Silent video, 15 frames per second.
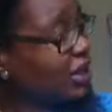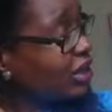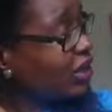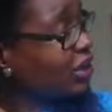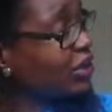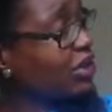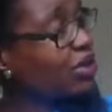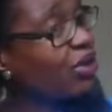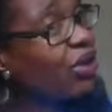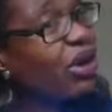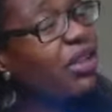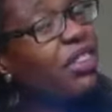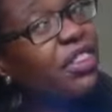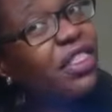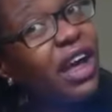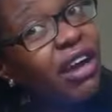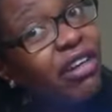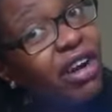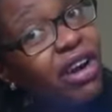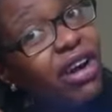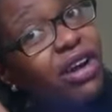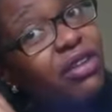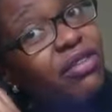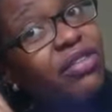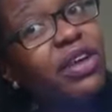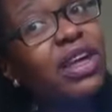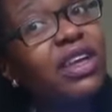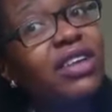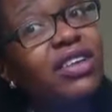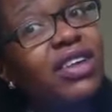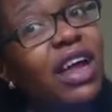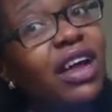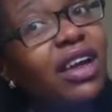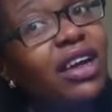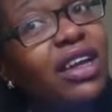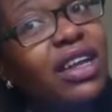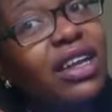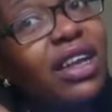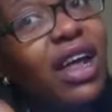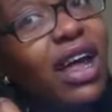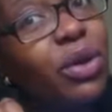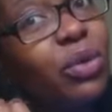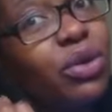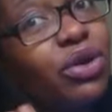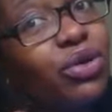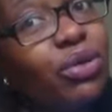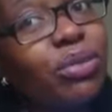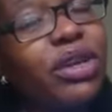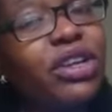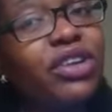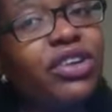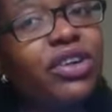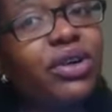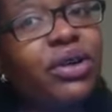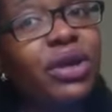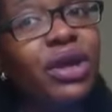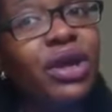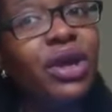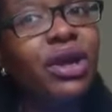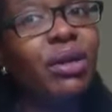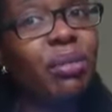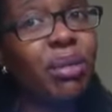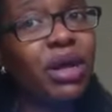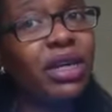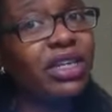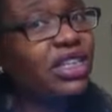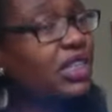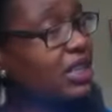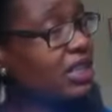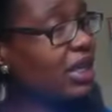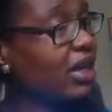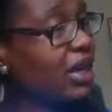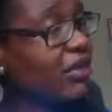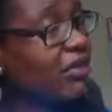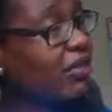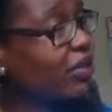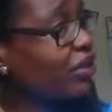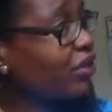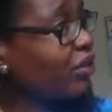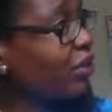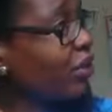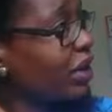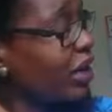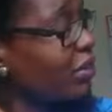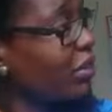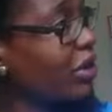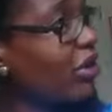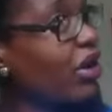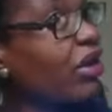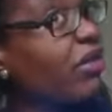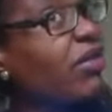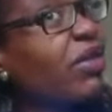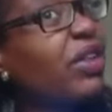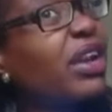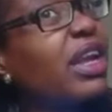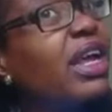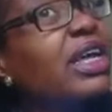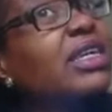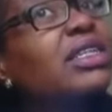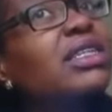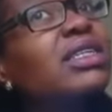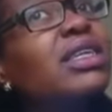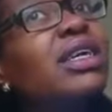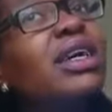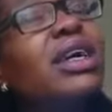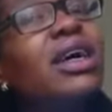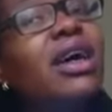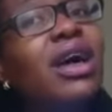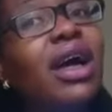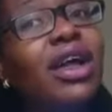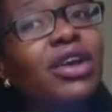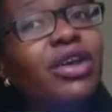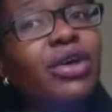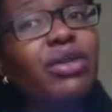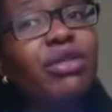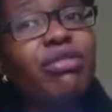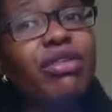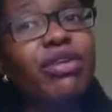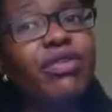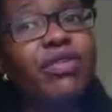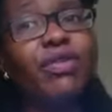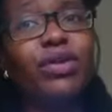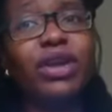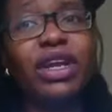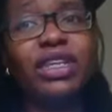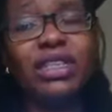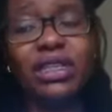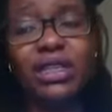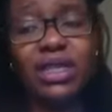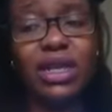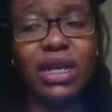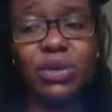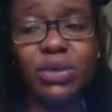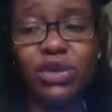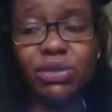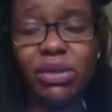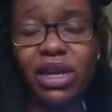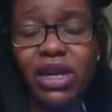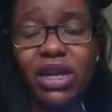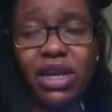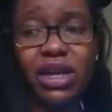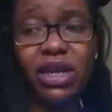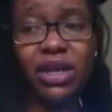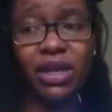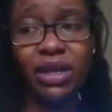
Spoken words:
So it's not a thorough finger detangling that I would normally do, but it's just enough to keep me going for the next, I don't know, 3 or 4 days until I wash my hair.